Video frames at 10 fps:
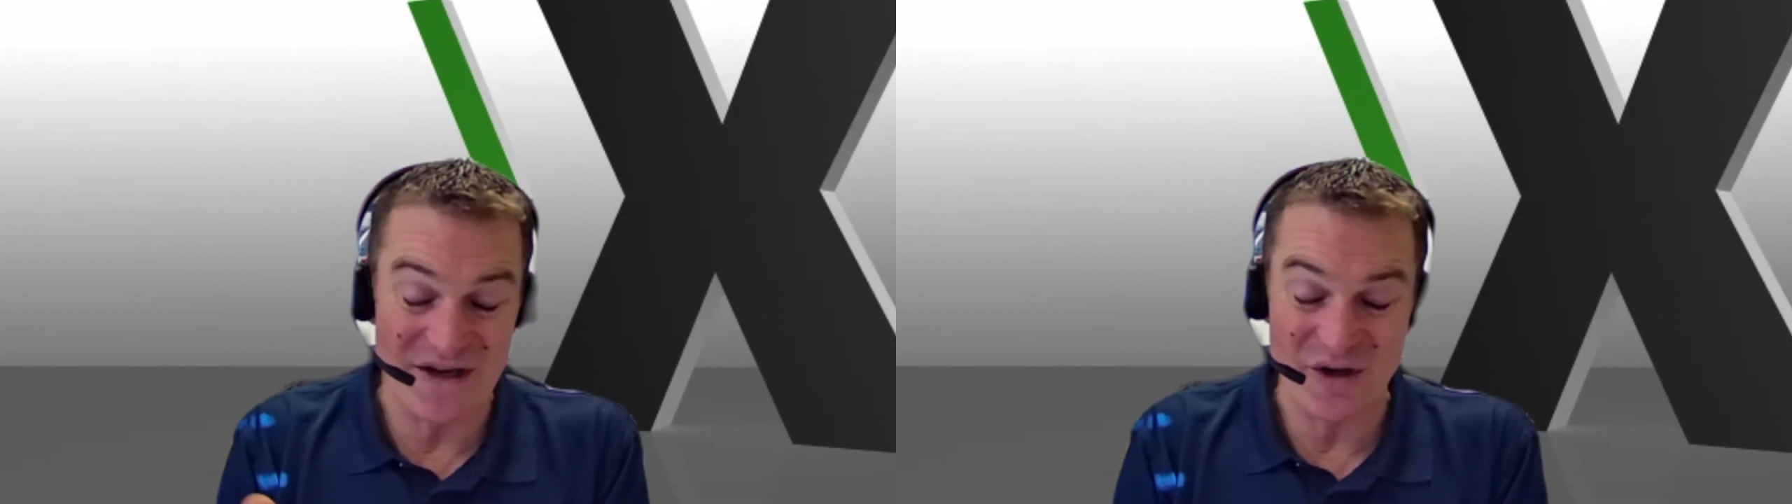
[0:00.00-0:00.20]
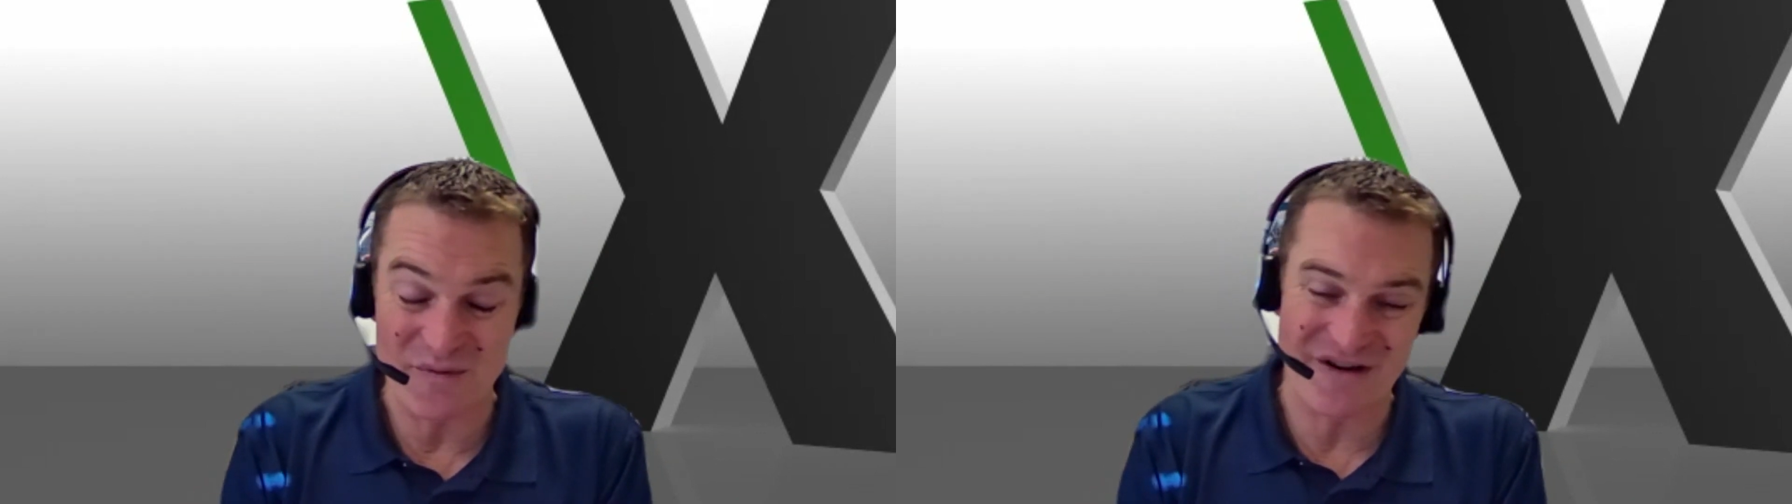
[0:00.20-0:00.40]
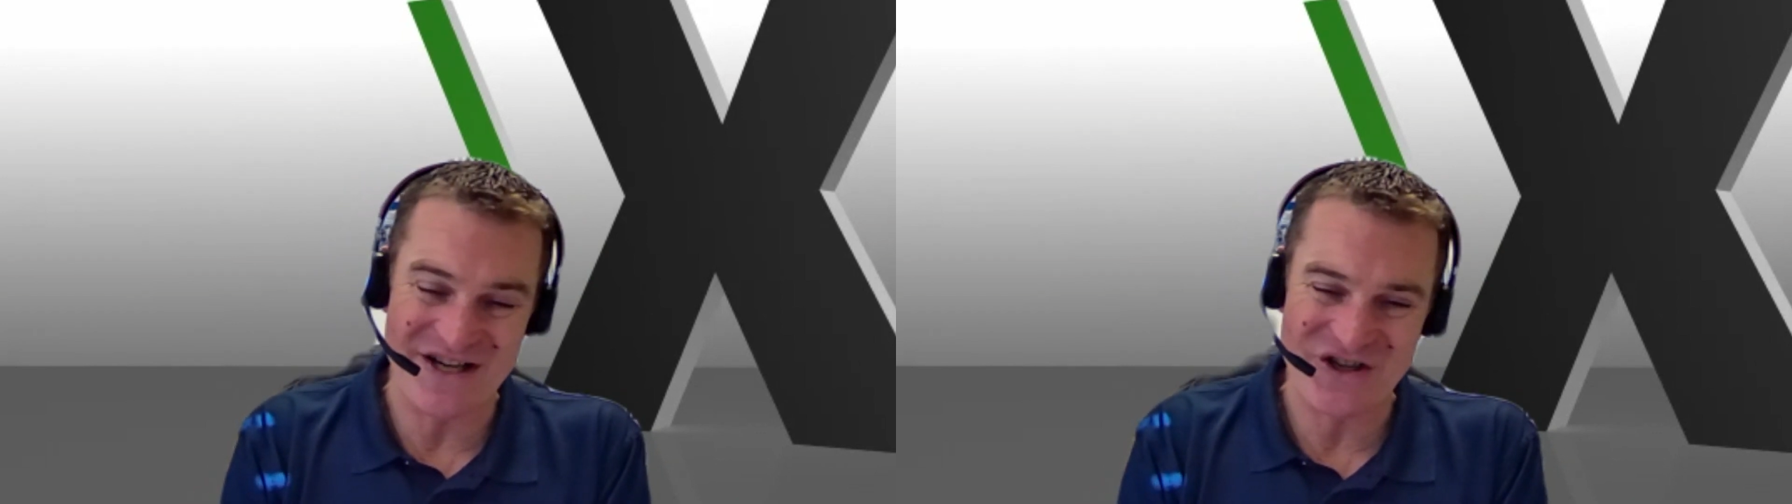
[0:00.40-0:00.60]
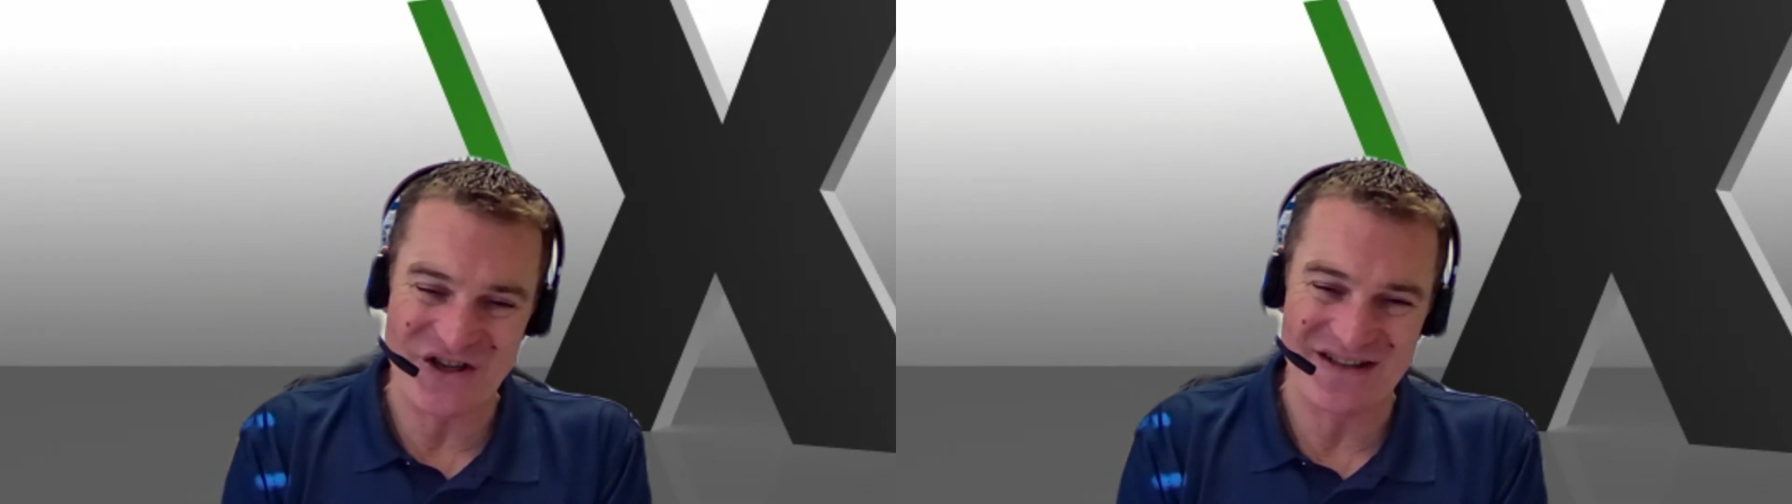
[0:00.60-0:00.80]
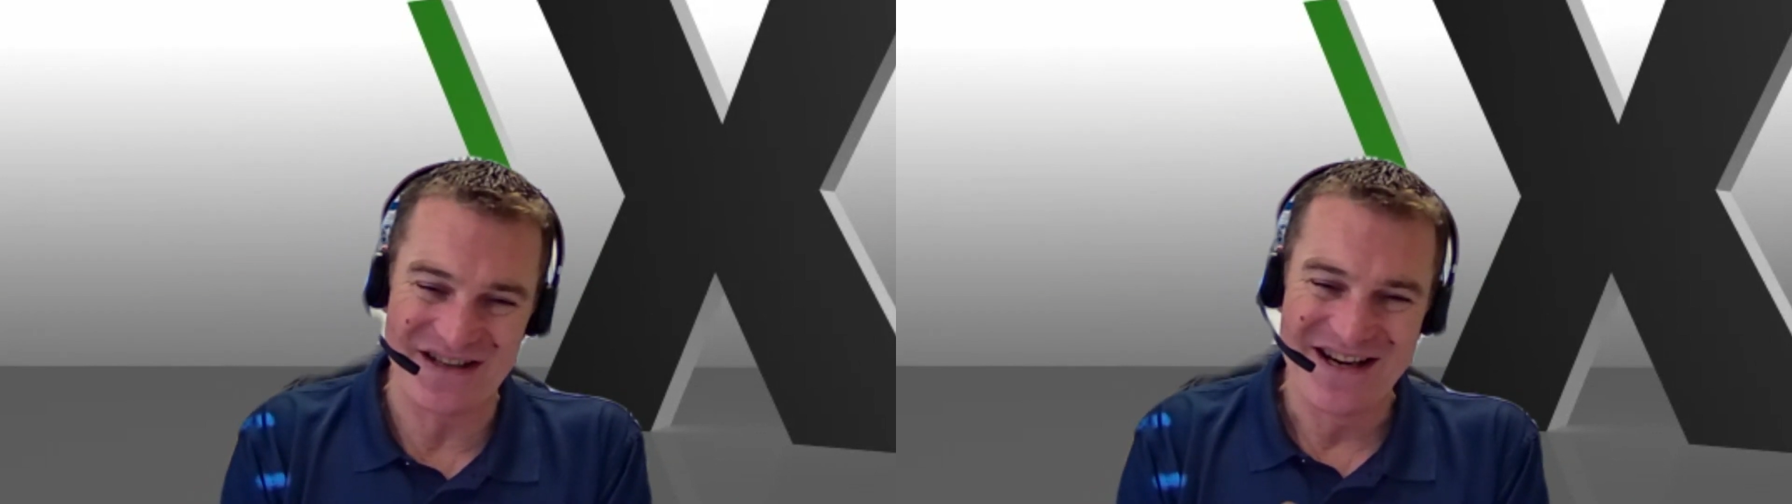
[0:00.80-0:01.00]

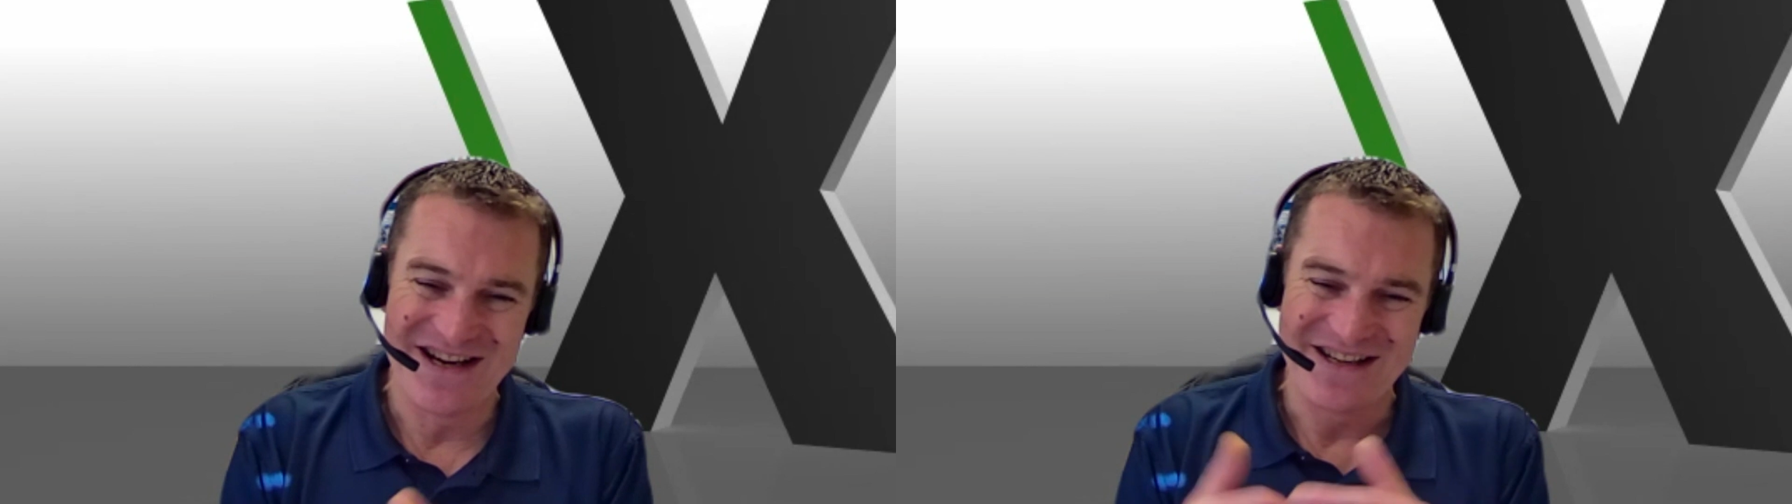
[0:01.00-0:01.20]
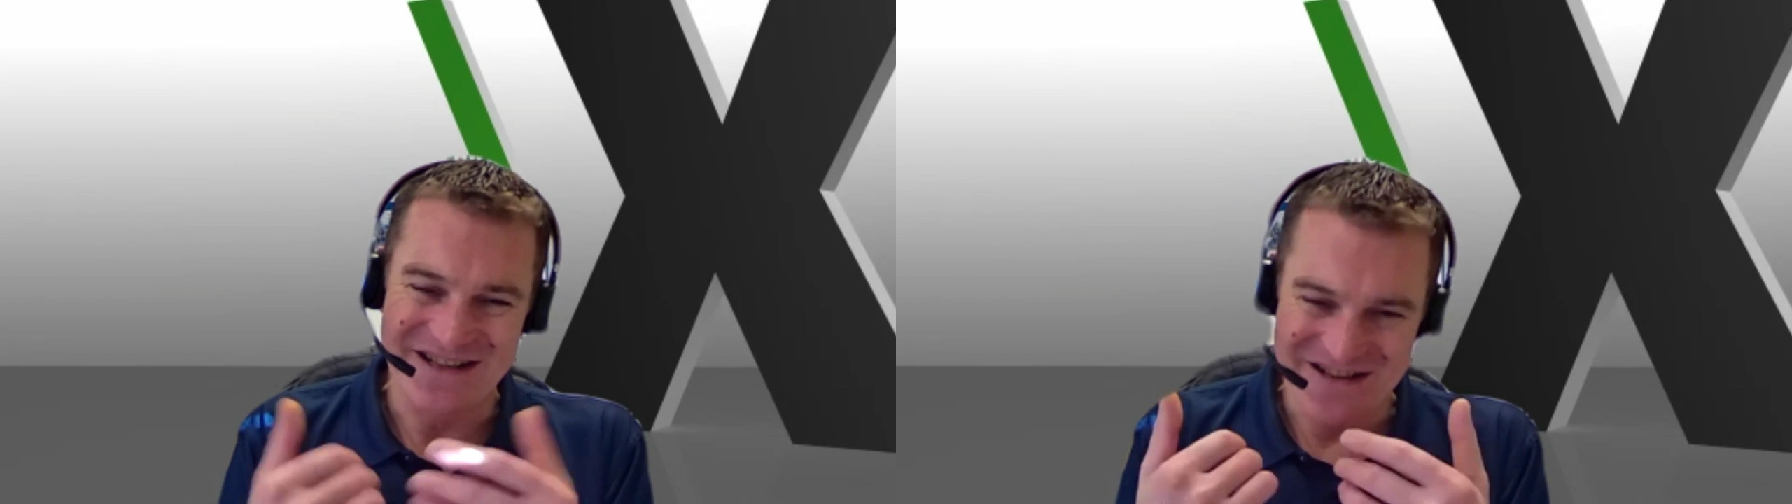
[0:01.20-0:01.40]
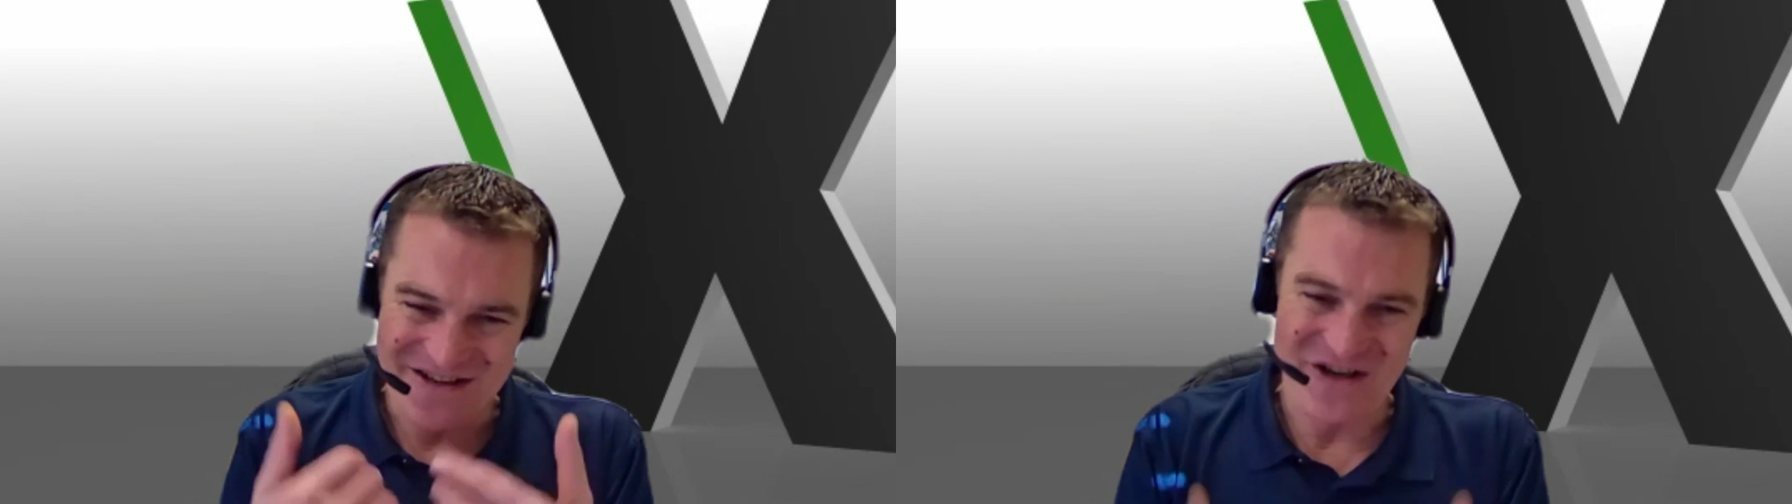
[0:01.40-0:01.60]
operation, they go